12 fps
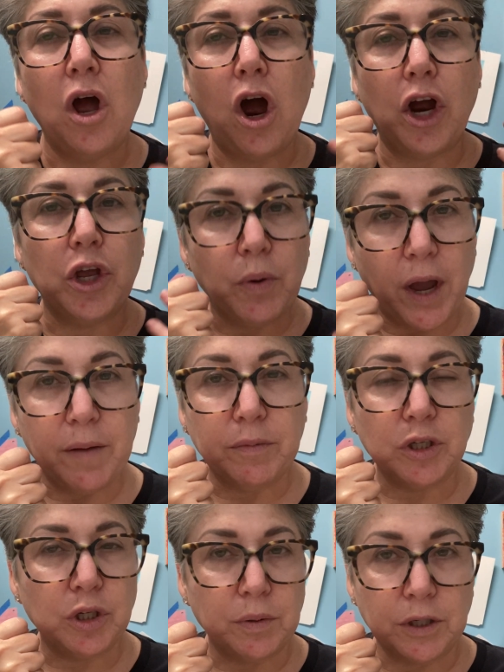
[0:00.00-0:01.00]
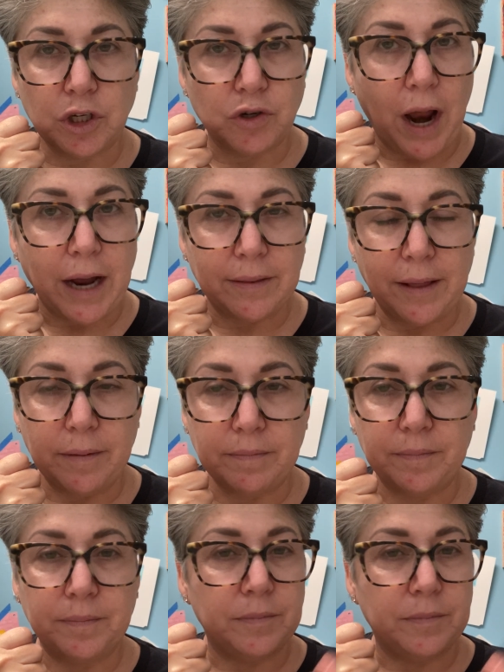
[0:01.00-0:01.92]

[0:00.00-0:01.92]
Are you able to extract them?